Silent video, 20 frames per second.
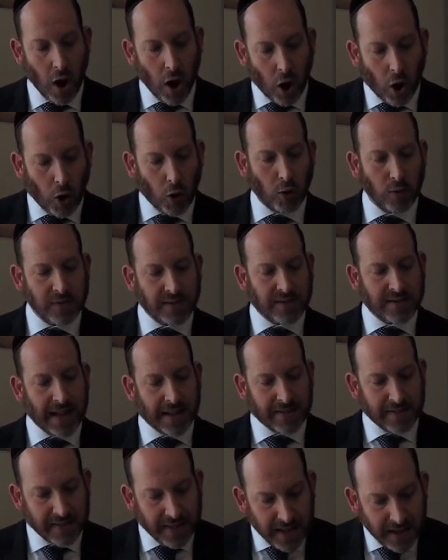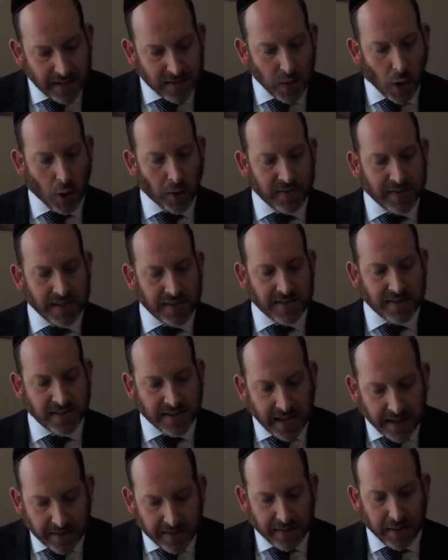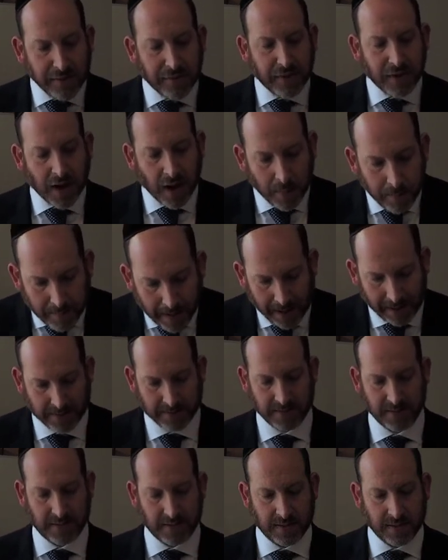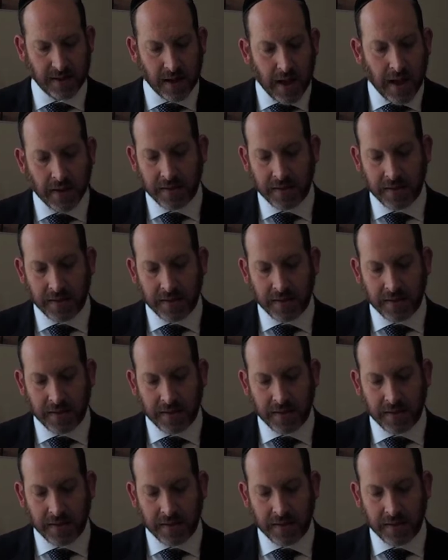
holds that these are distinctive commands,